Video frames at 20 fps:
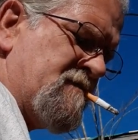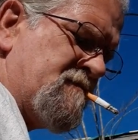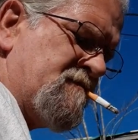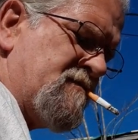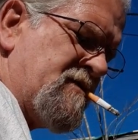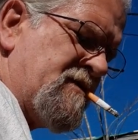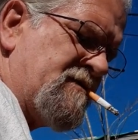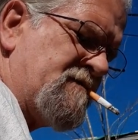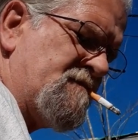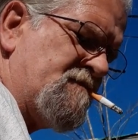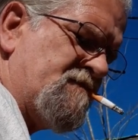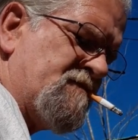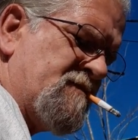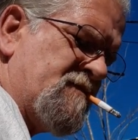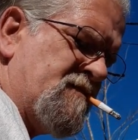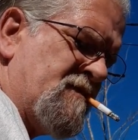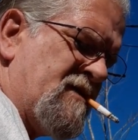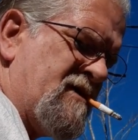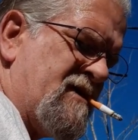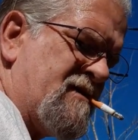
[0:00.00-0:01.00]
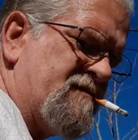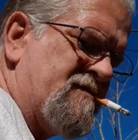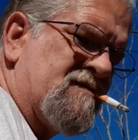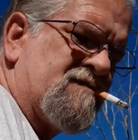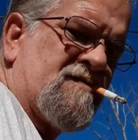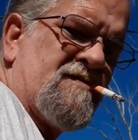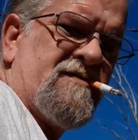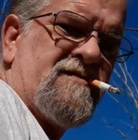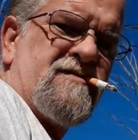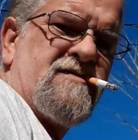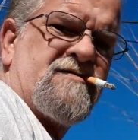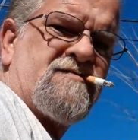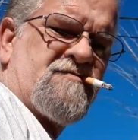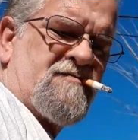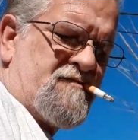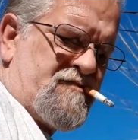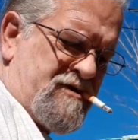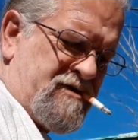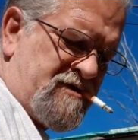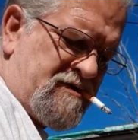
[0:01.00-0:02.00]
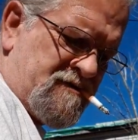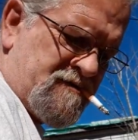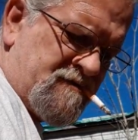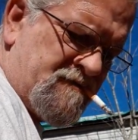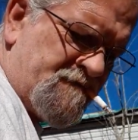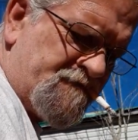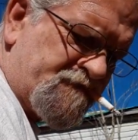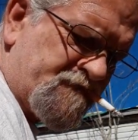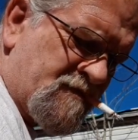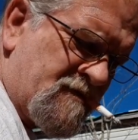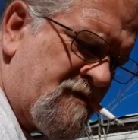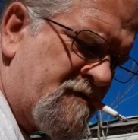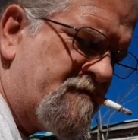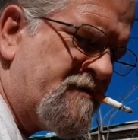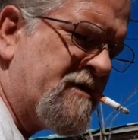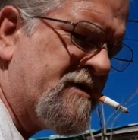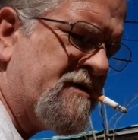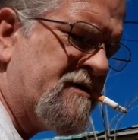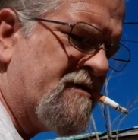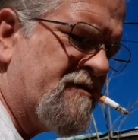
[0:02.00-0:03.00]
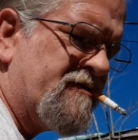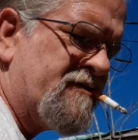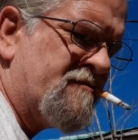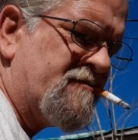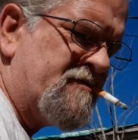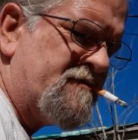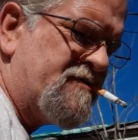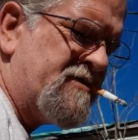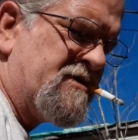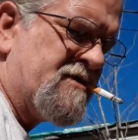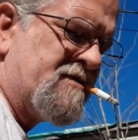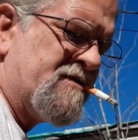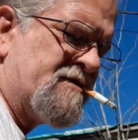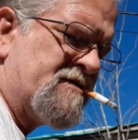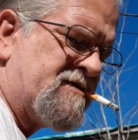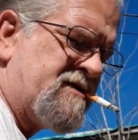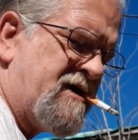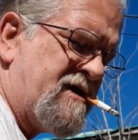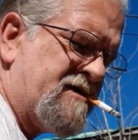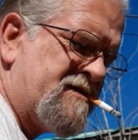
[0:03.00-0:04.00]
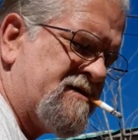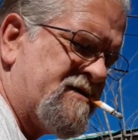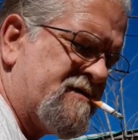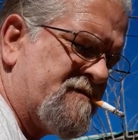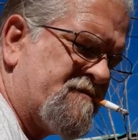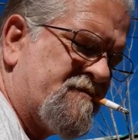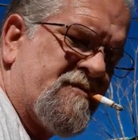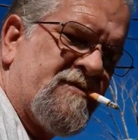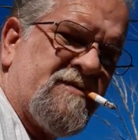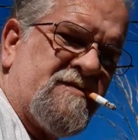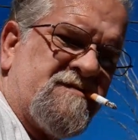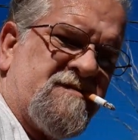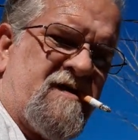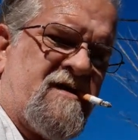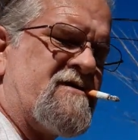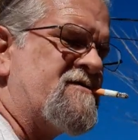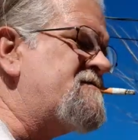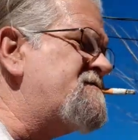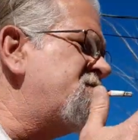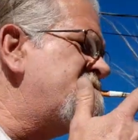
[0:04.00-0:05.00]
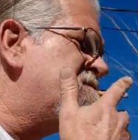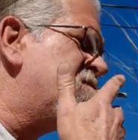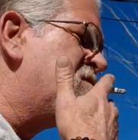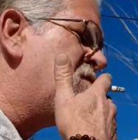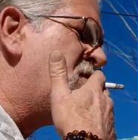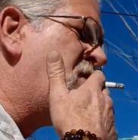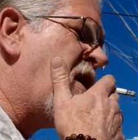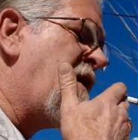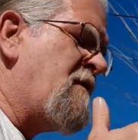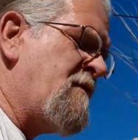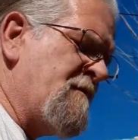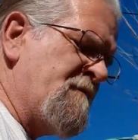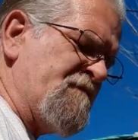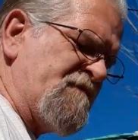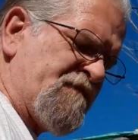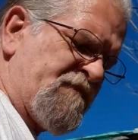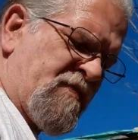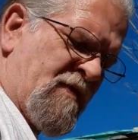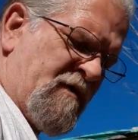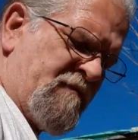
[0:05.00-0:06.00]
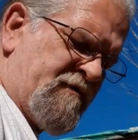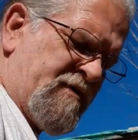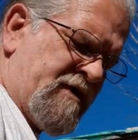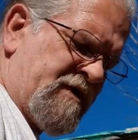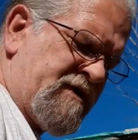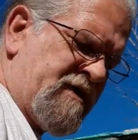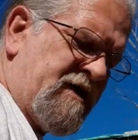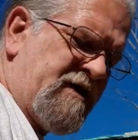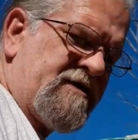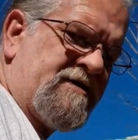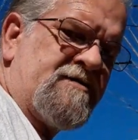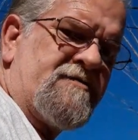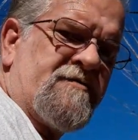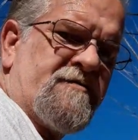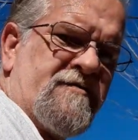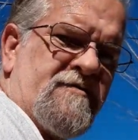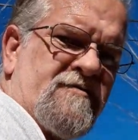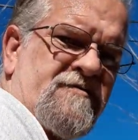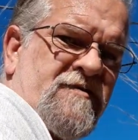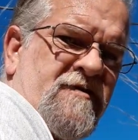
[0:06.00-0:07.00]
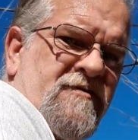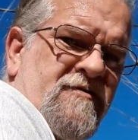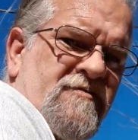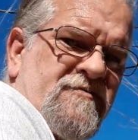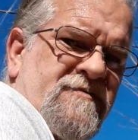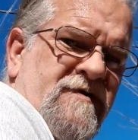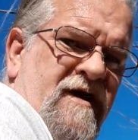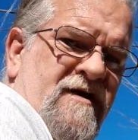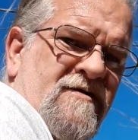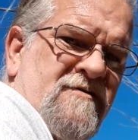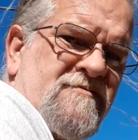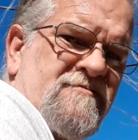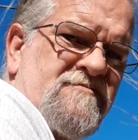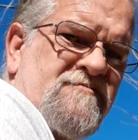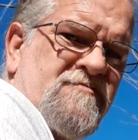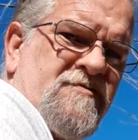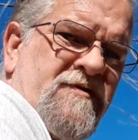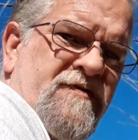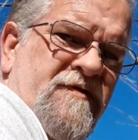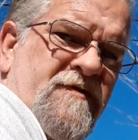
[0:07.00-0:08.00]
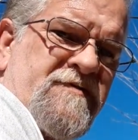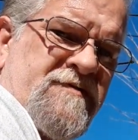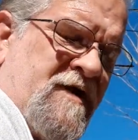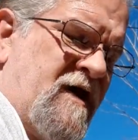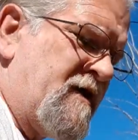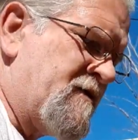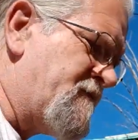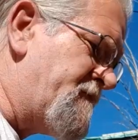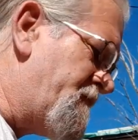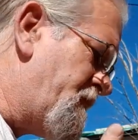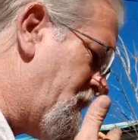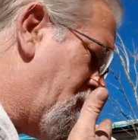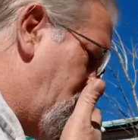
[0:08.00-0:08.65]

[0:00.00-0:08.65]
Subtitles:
But obviously this would be a video that would be a good candidate for the channel. But I can't introduce a new channel with the channel.